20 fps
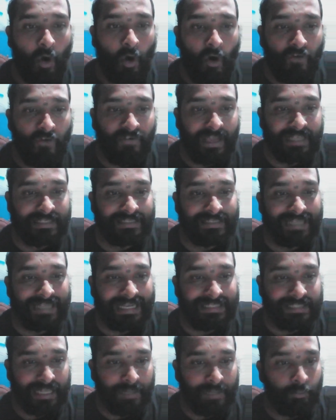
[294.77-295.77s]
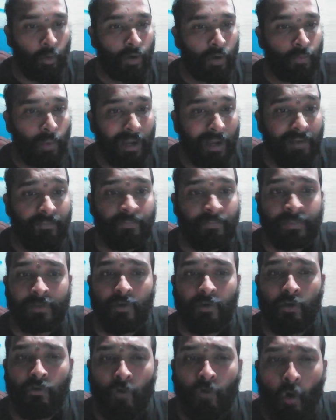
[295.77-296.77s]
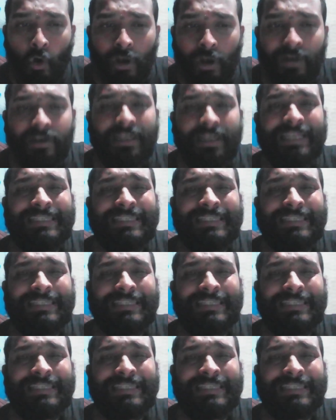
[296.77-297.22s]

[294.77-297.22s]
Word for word: of exercise 9.1. You're already